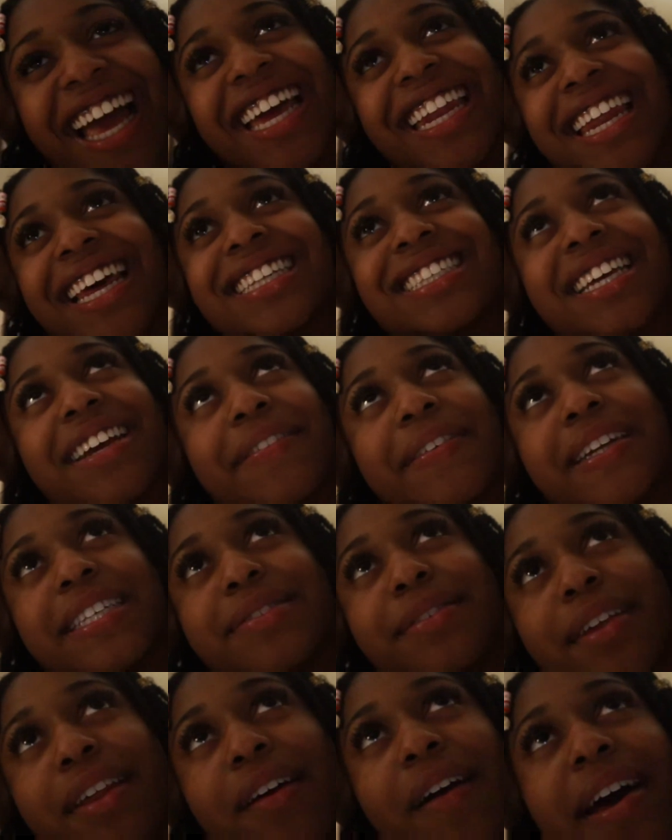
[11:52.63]
that's it for this
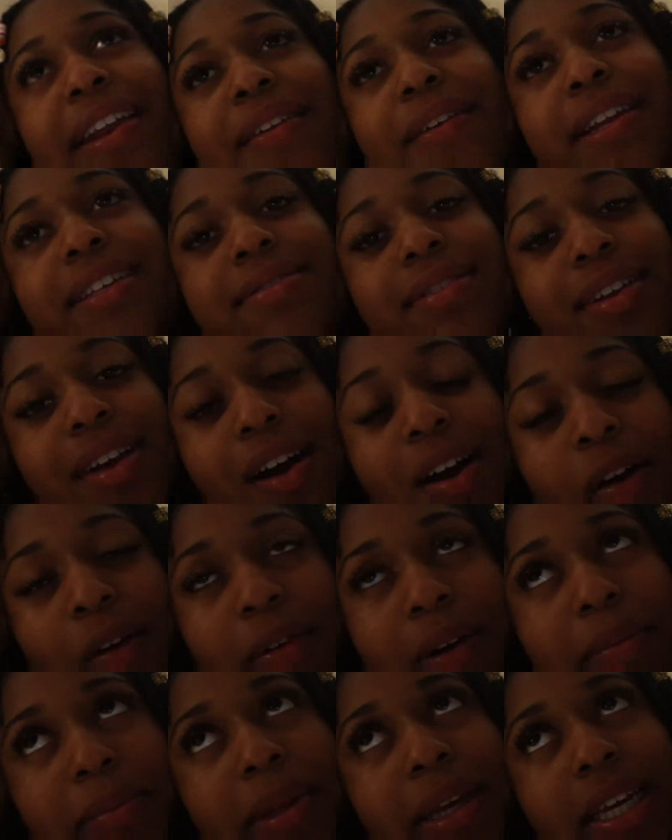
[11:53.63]
video i know this video all
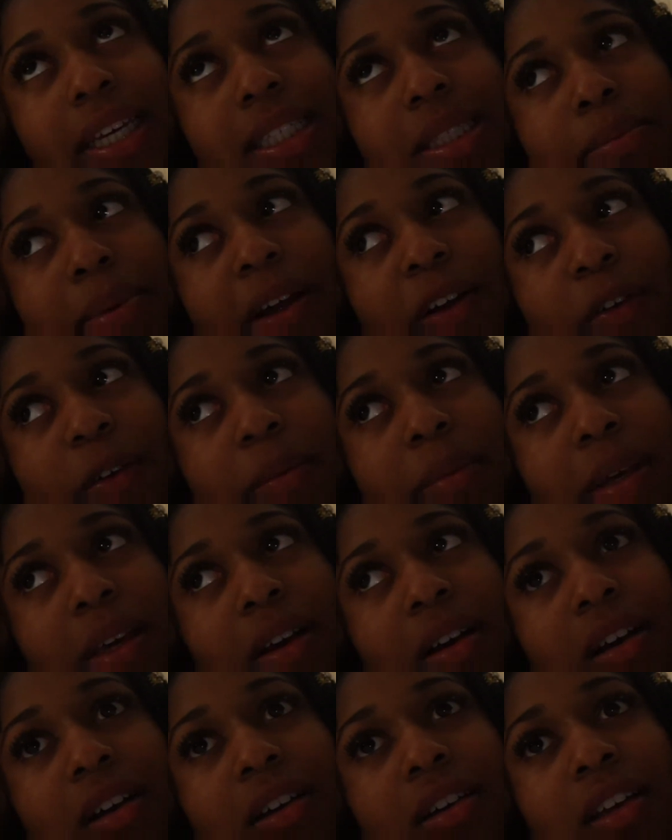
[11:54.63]
over the place bear with me
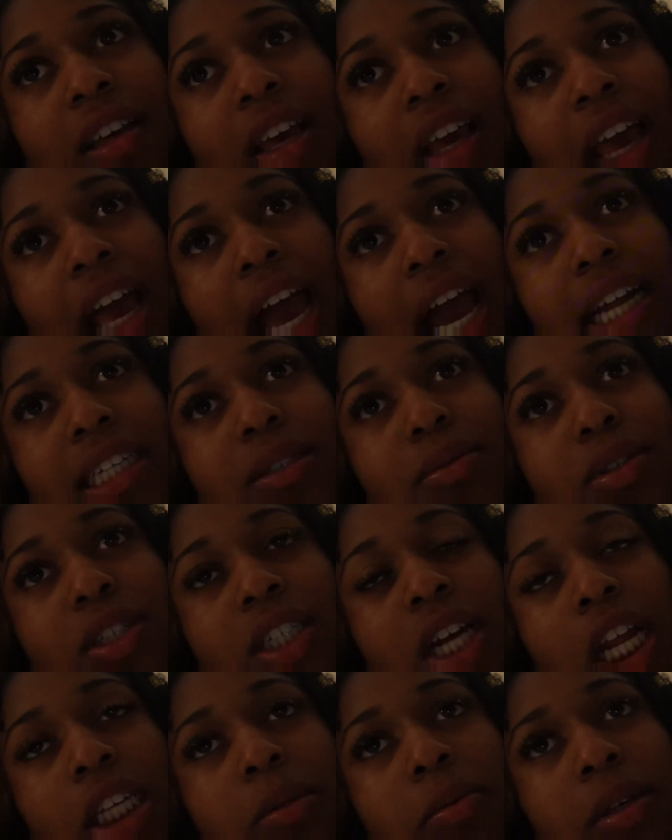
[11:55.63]
y'all i just want
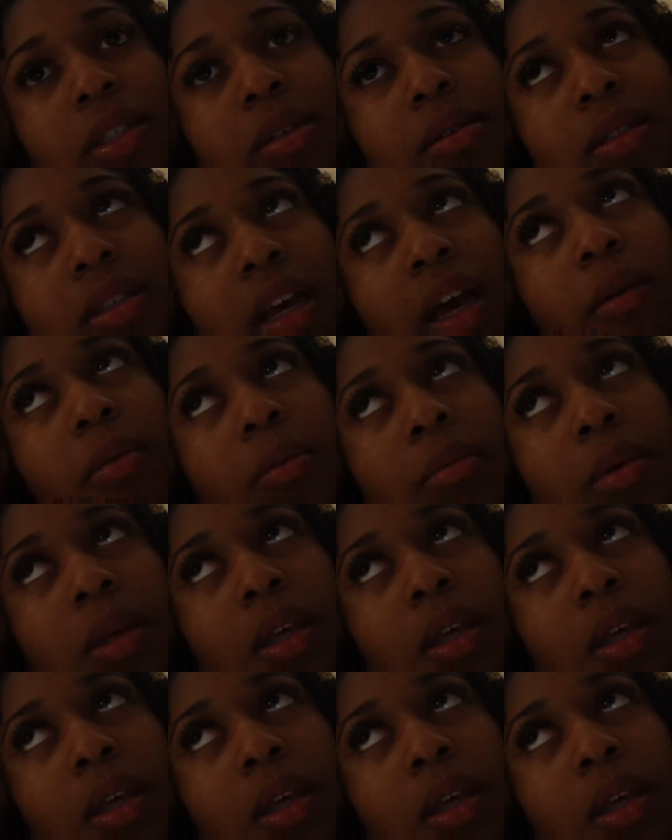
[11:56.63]
y'all to spend some time with